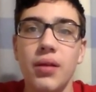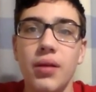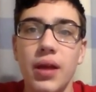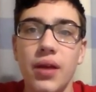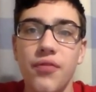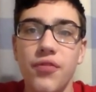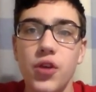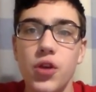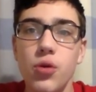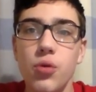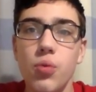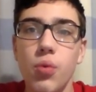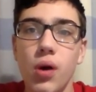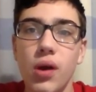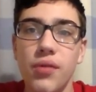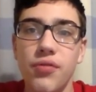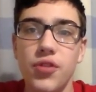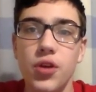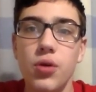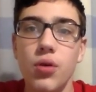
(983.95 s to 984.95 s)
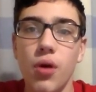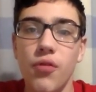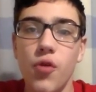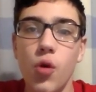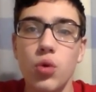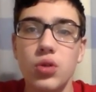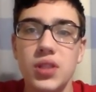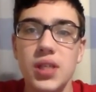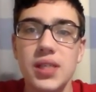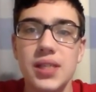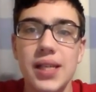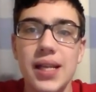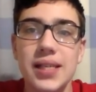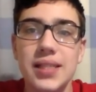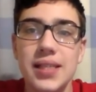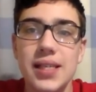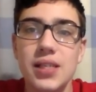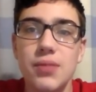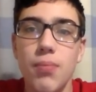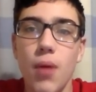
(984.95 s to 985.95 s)
If you, if you, of course this
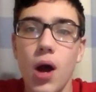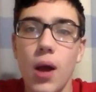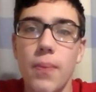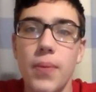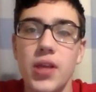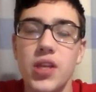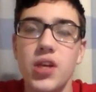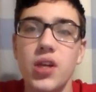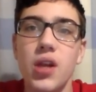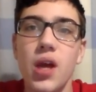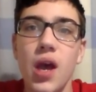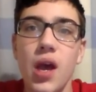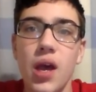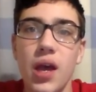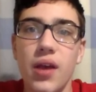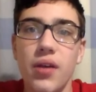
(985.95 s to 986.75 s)
list is my opinion.